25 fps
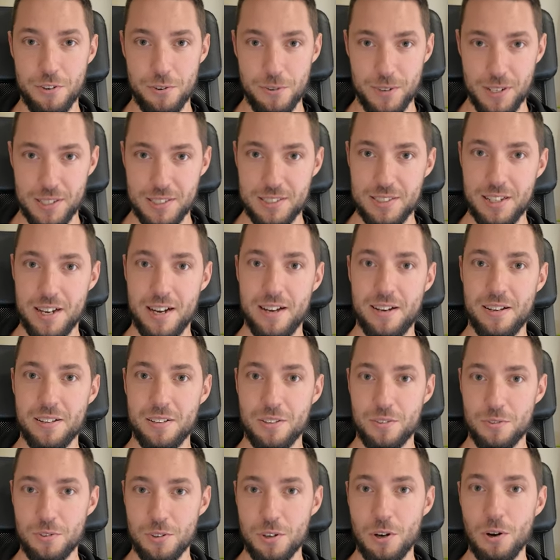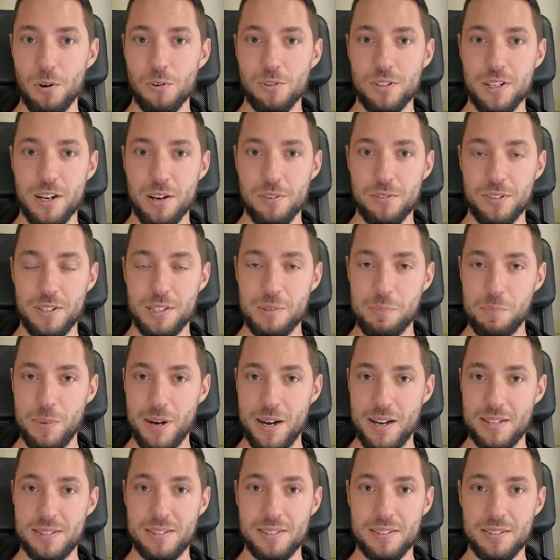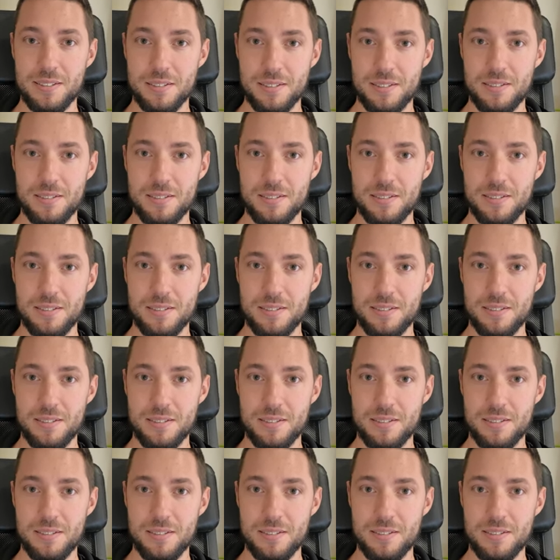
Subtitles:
you're excited to go down this path,